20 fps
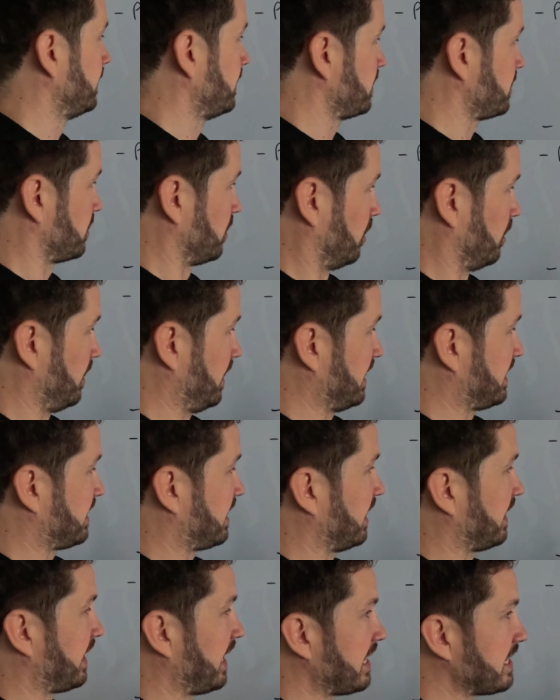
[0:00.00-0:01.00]
So it's
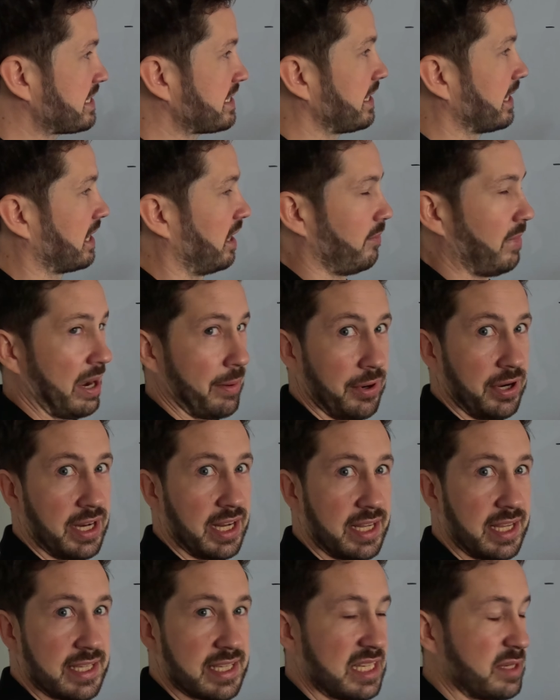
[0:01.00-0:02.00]
statistical memory
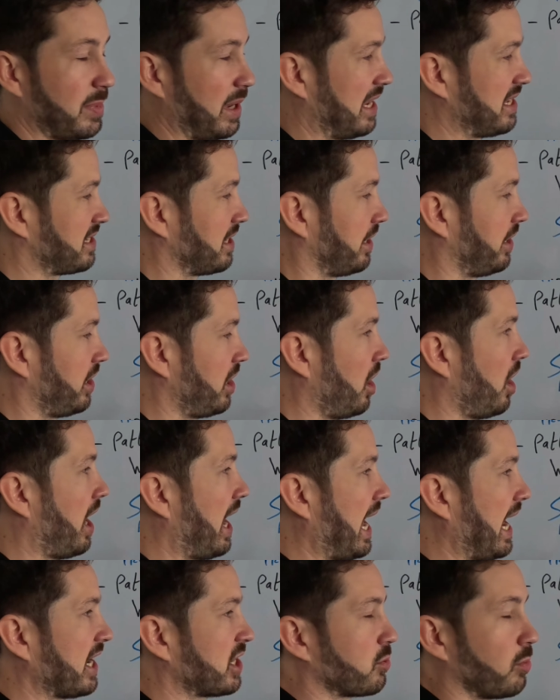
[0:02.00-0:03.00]
that this is based on, not
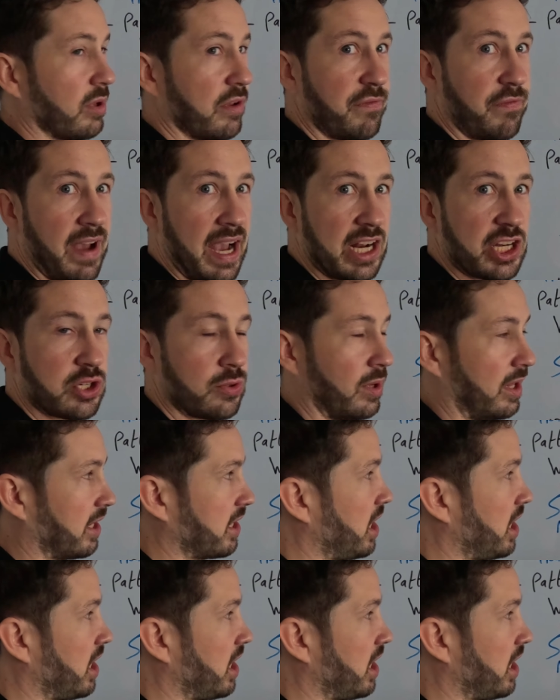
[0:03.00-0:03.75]
actual factual.